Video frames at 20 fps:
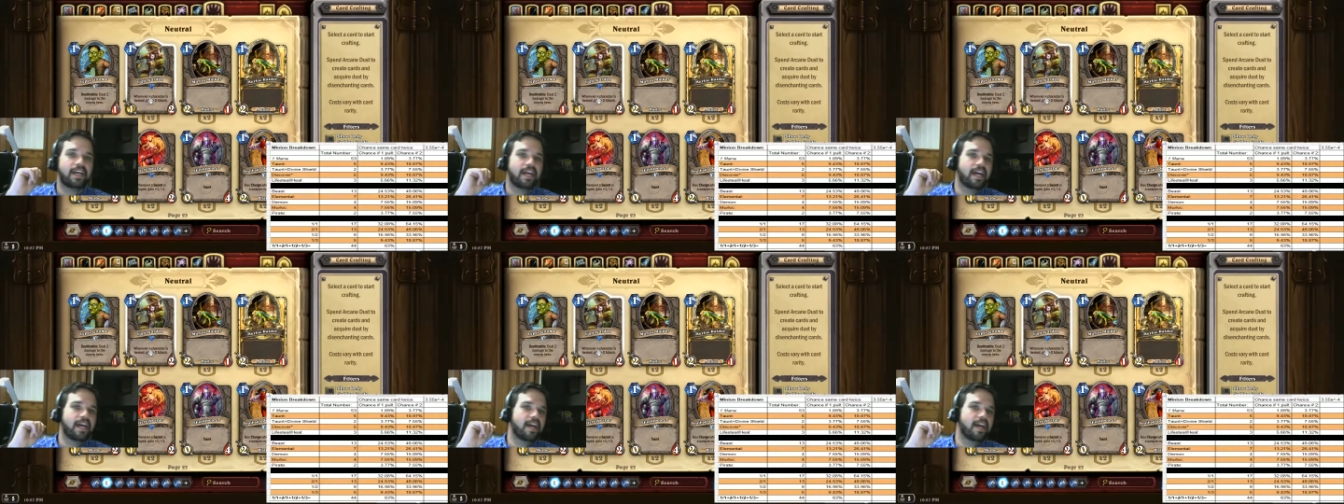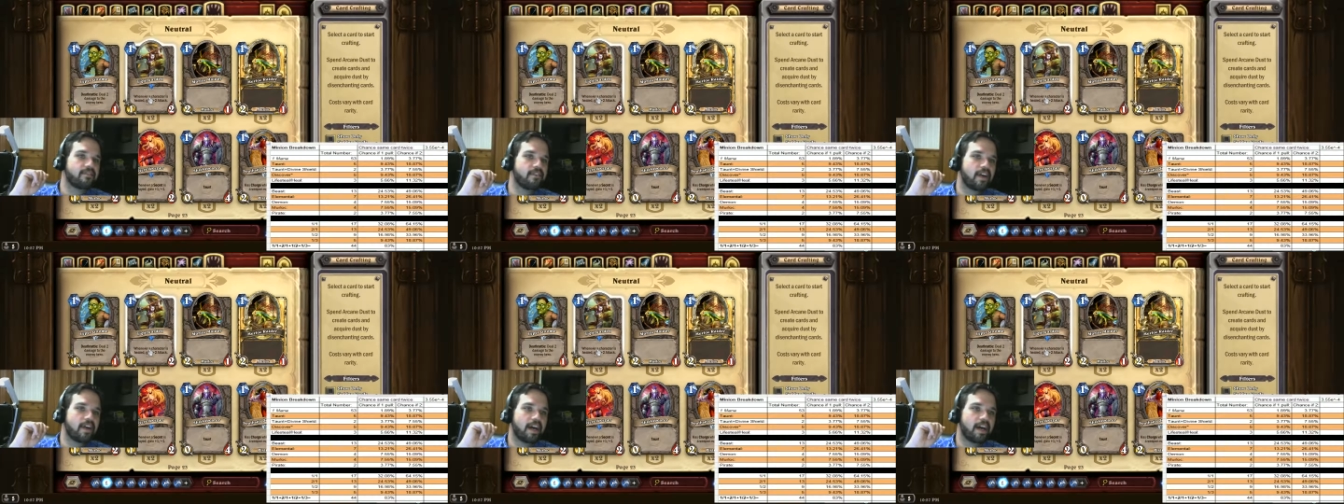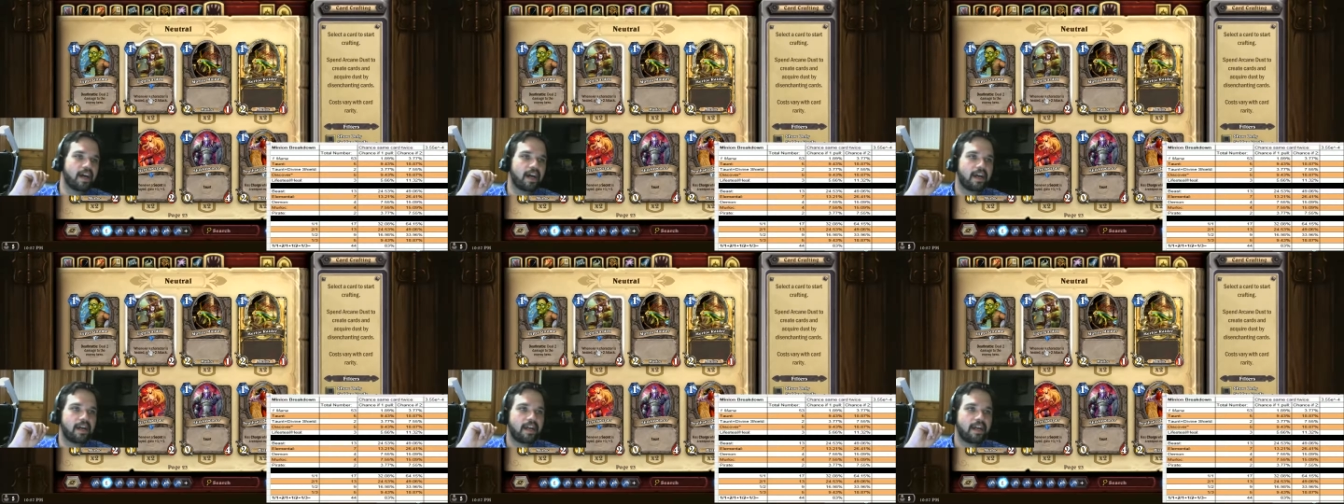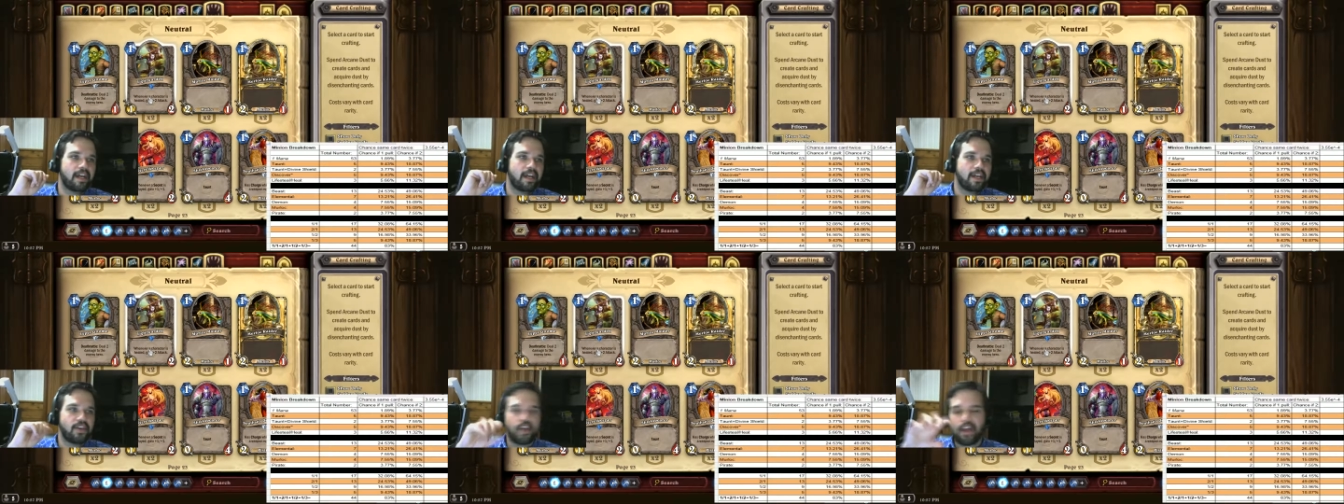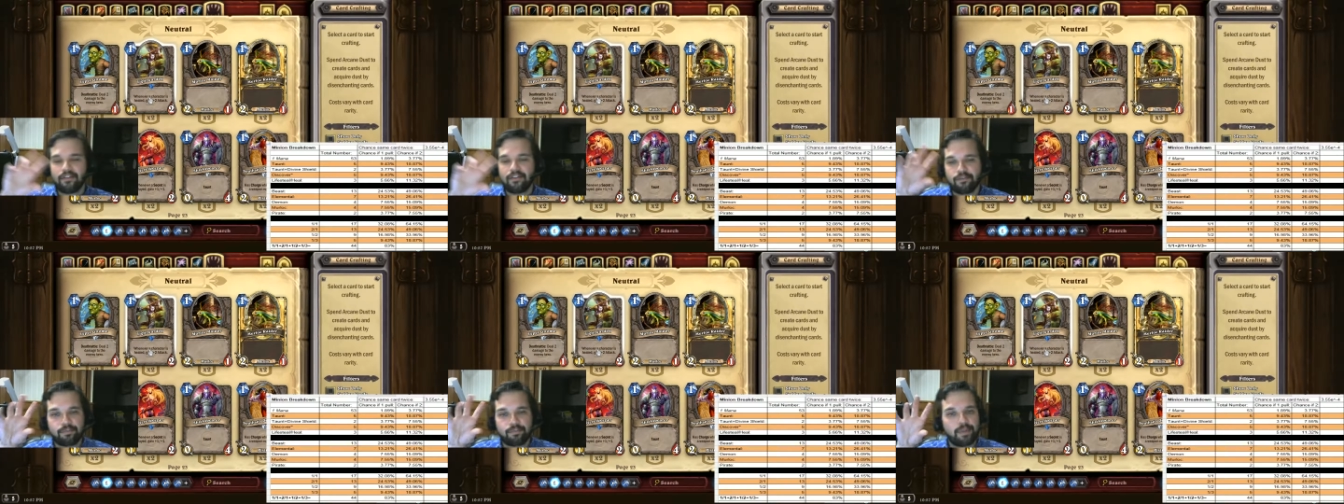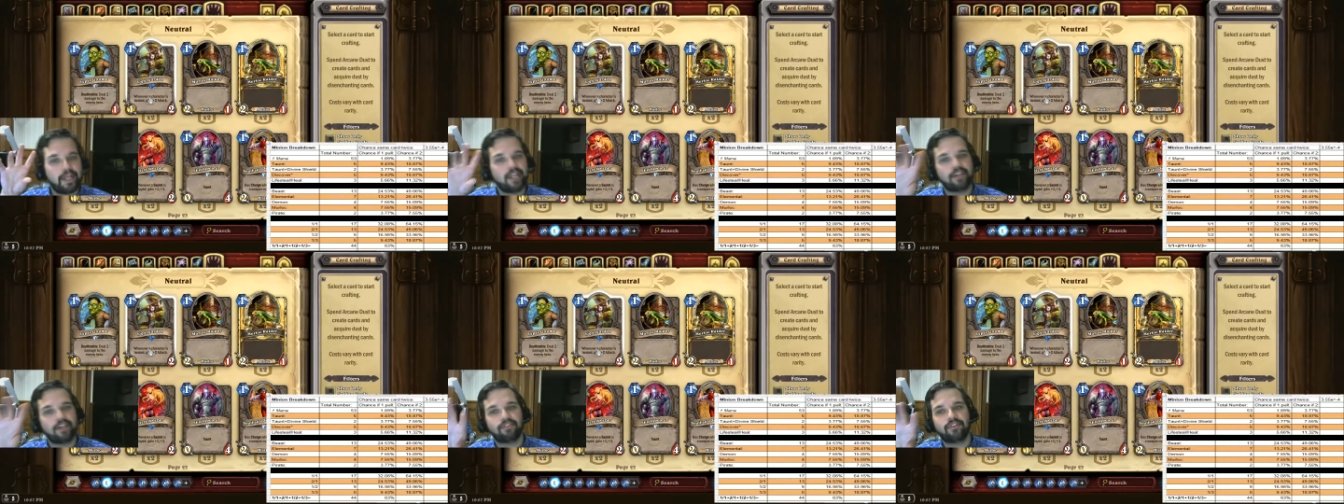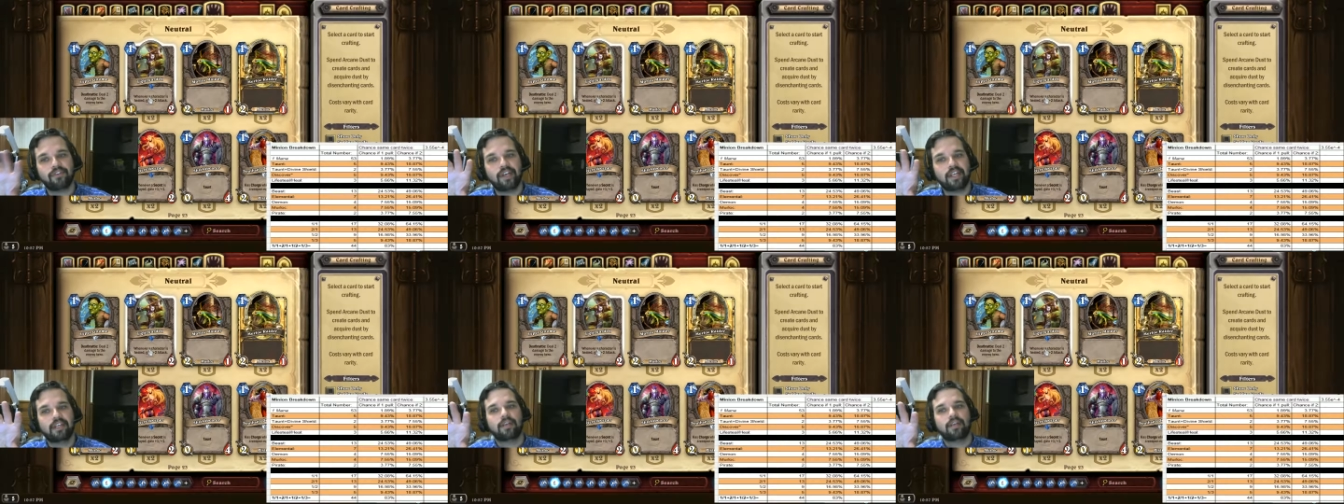if you haven't played
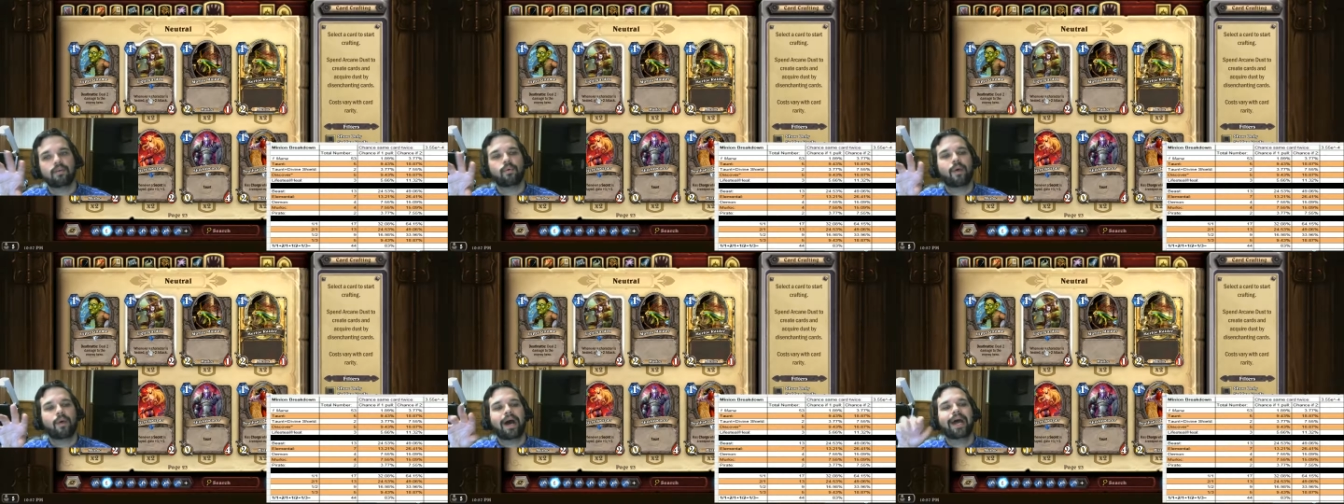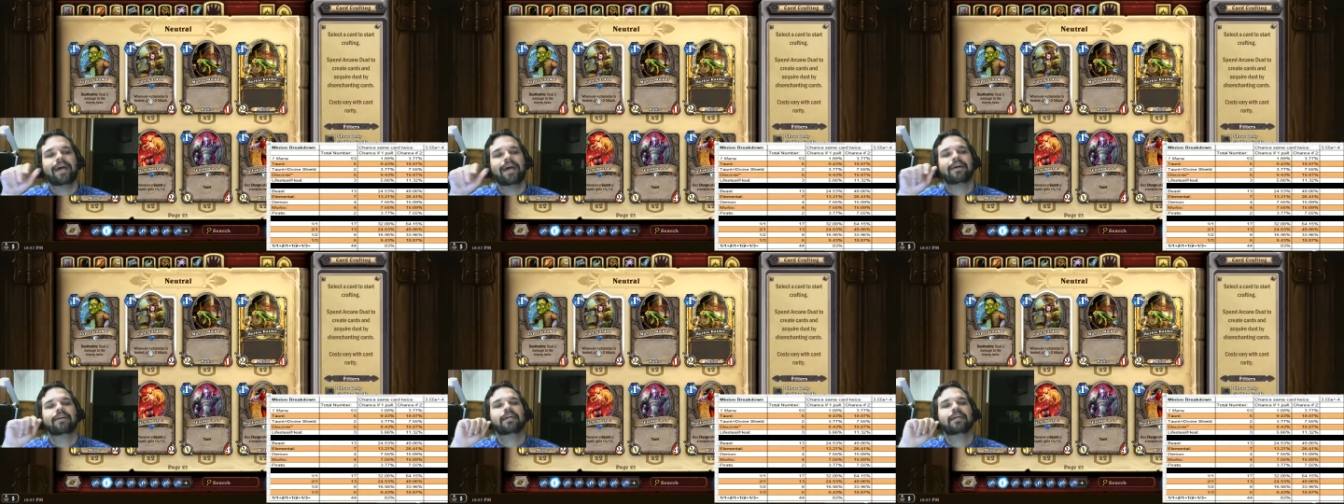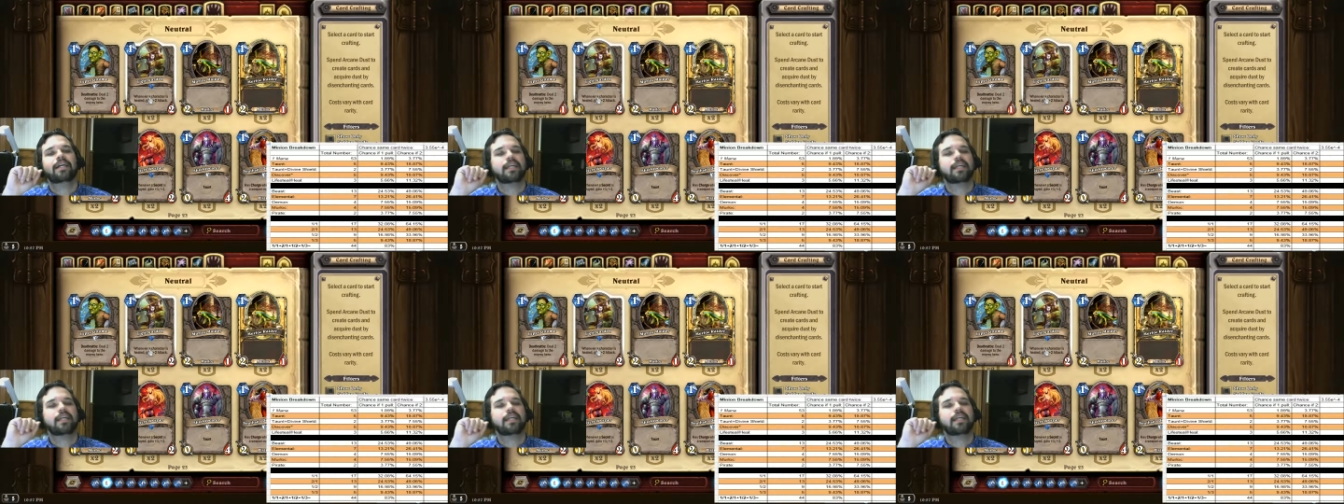arena in a while,